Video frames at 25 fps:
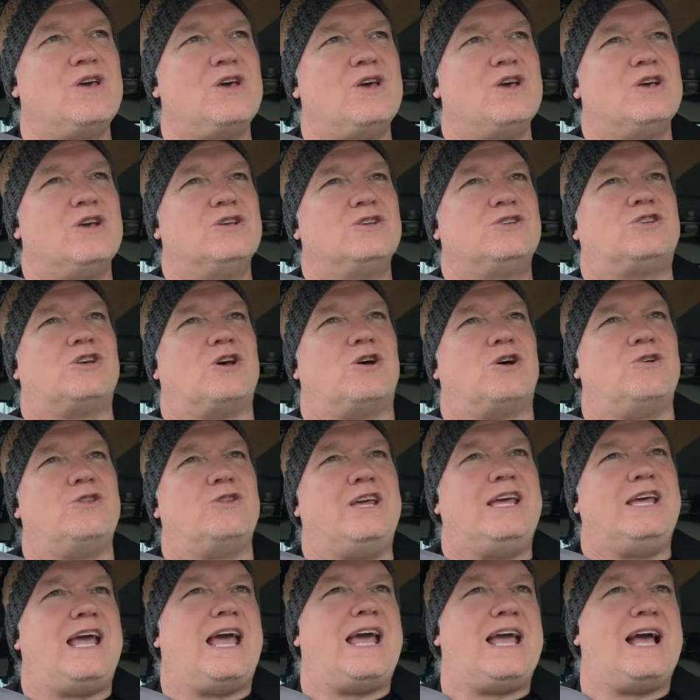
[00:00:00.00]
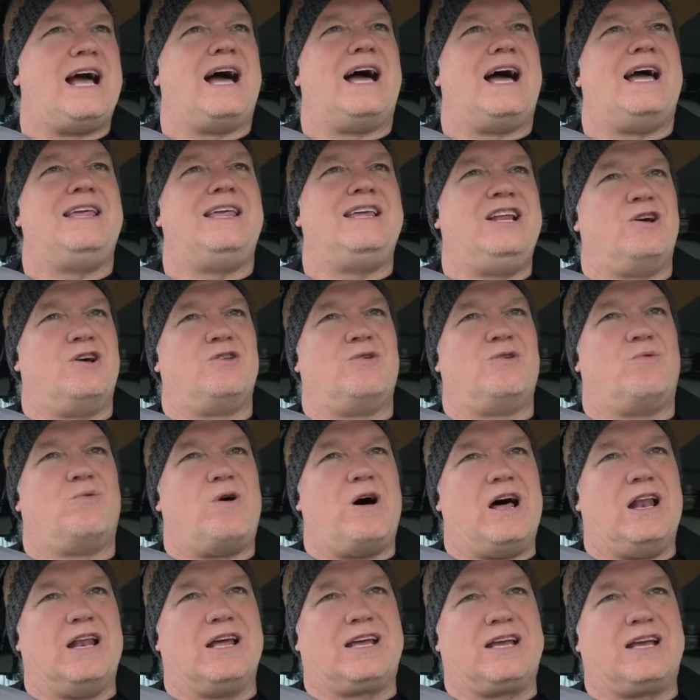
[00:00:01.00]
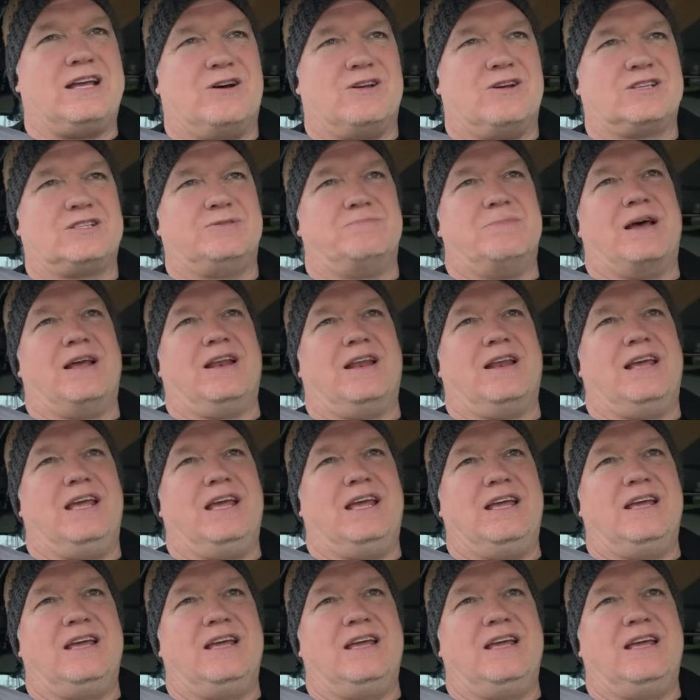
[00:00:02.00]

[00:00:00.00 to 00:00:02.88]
So the AI, the wallet can ultimately